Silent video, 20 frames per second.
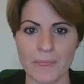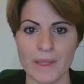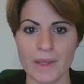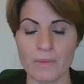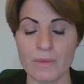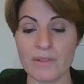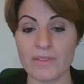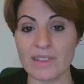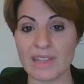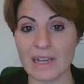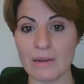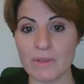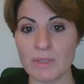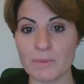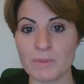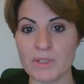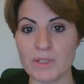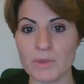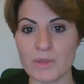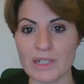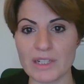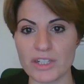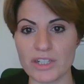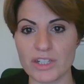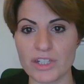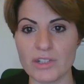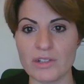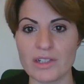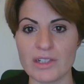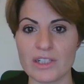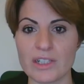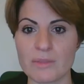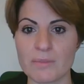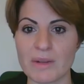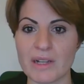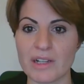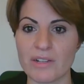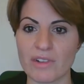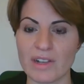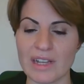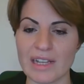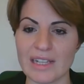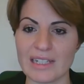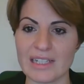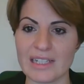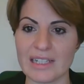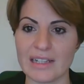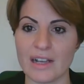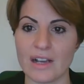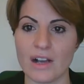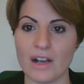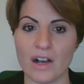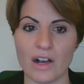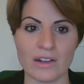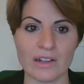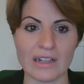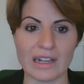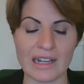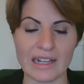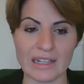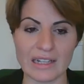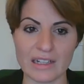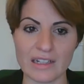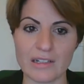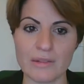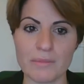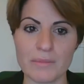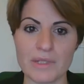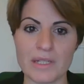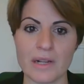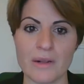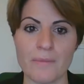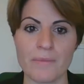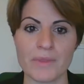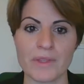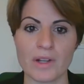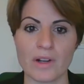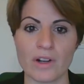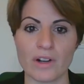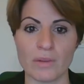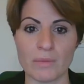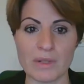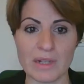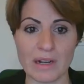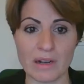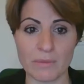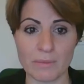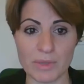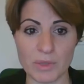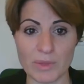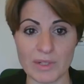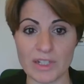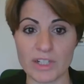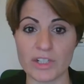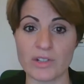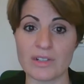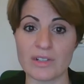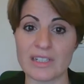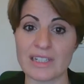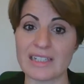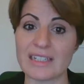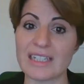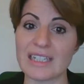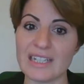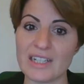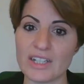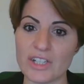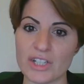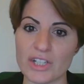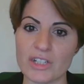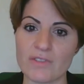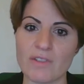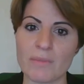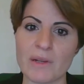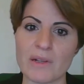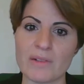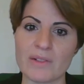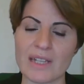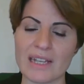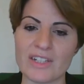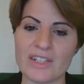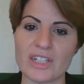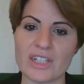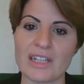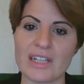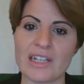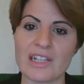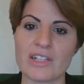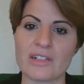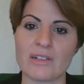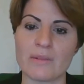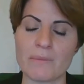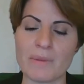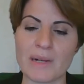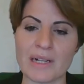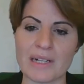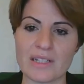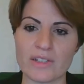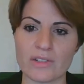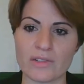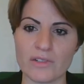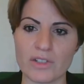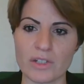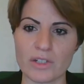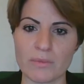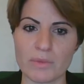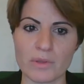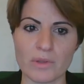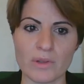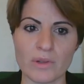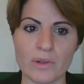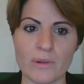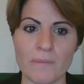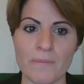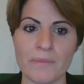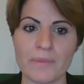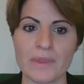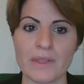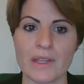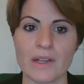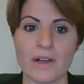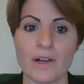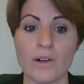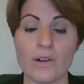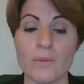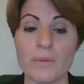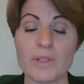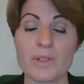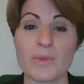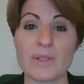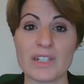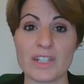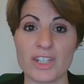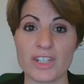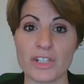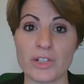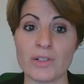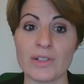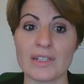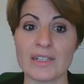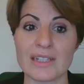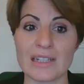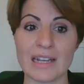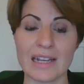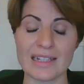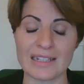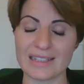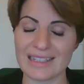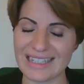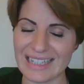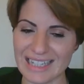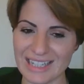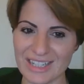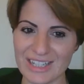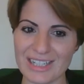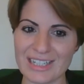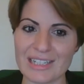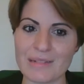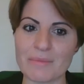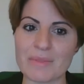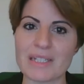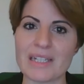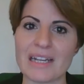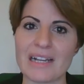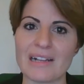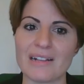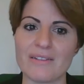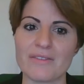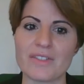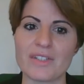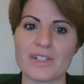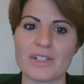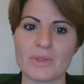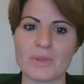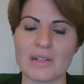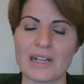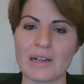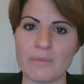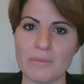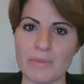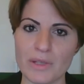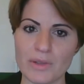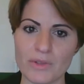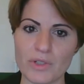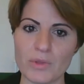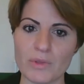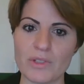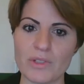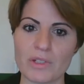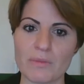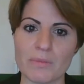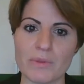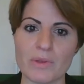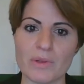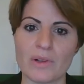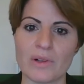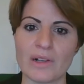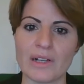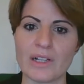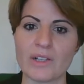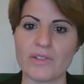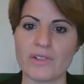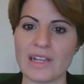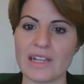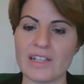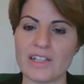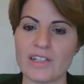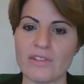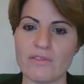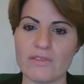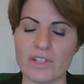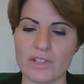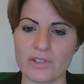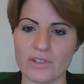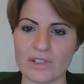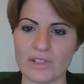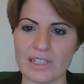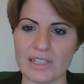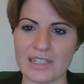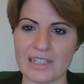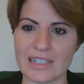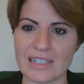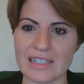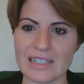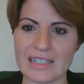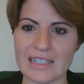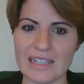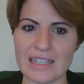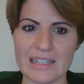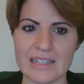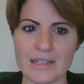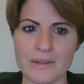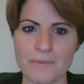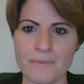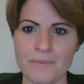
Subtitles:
Whether that was between students by creating online clubs, or between students and teachers for both educational and pastoral support, or between students and teachers themselves to allow mutual support and create new resources and ideas,